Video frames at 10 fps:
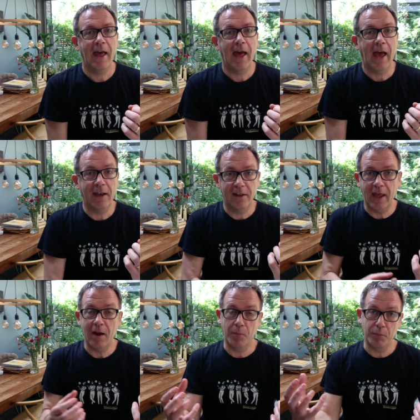and
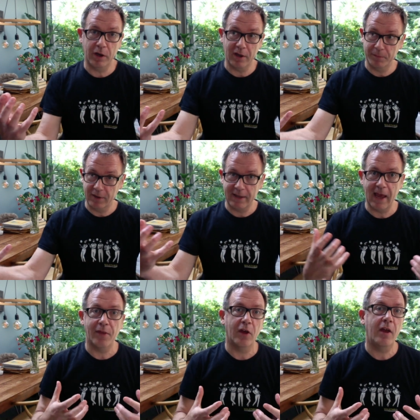then bring them
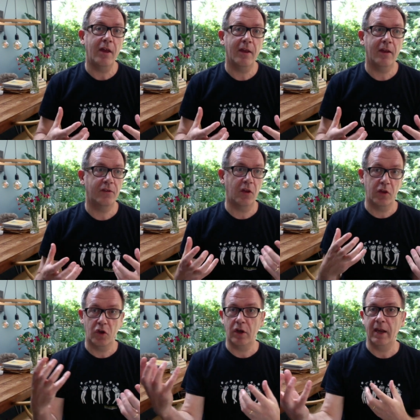together so that
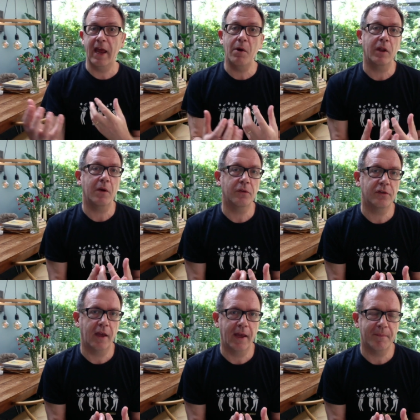you can hear what they were
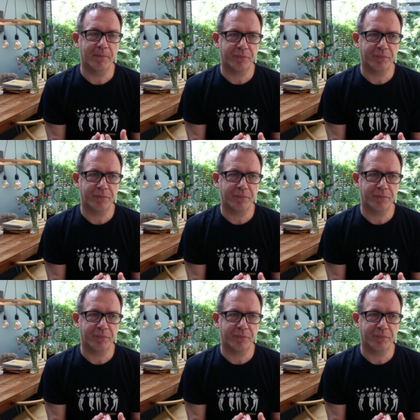saying.